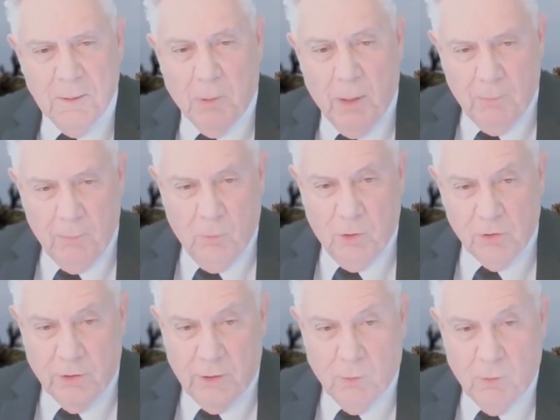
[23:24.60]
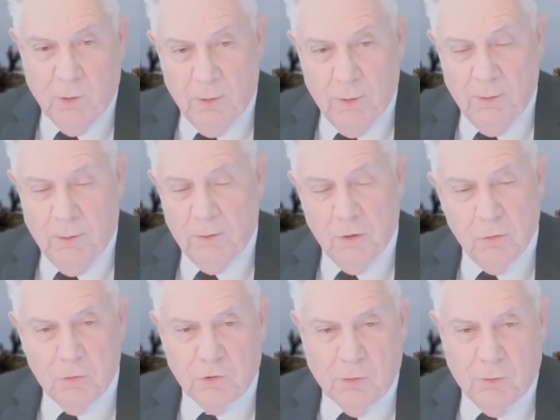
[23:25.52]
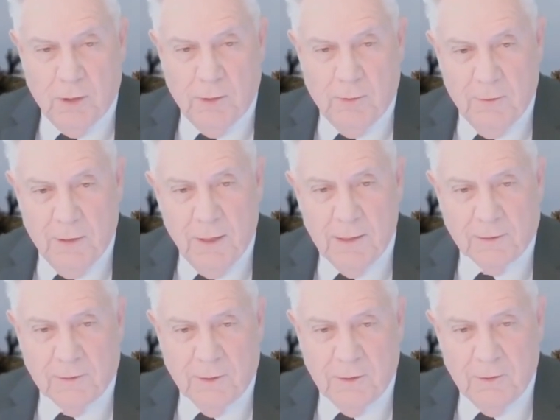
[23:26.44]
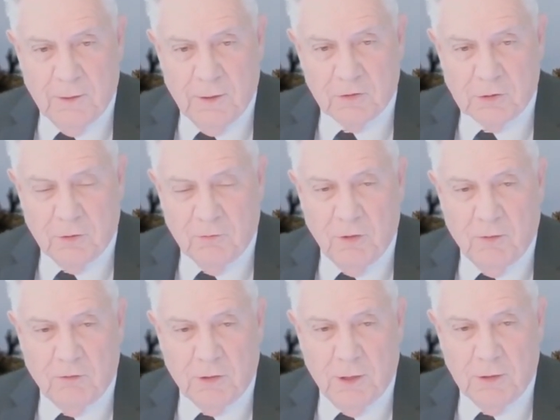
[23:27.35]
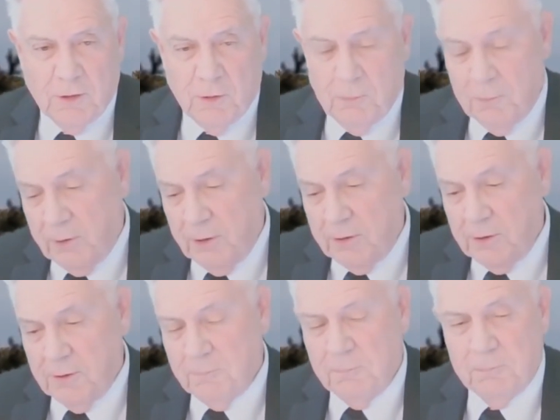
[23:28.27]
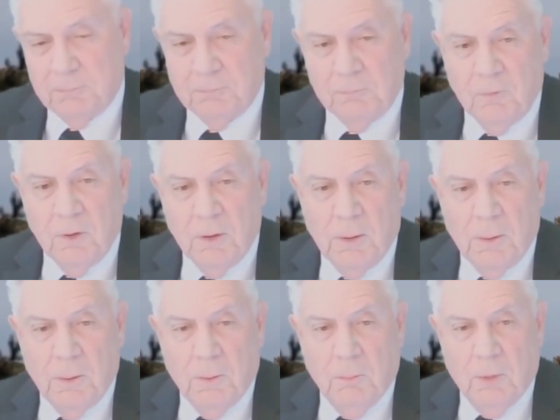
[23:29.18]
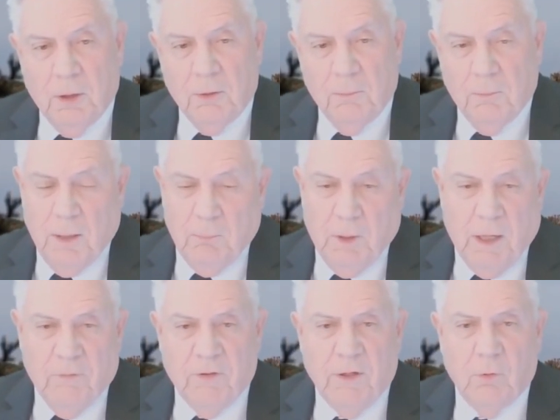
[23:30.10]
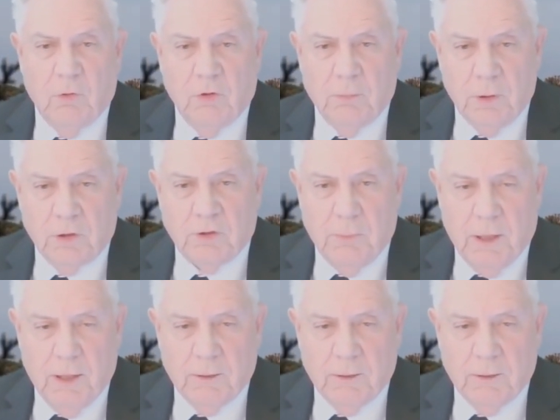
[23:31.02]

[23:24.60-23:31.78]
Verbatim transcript: Problem was, they were a, a, noose around their neck. They they should have never taken them, but they did. But but I think it was a mixed bag.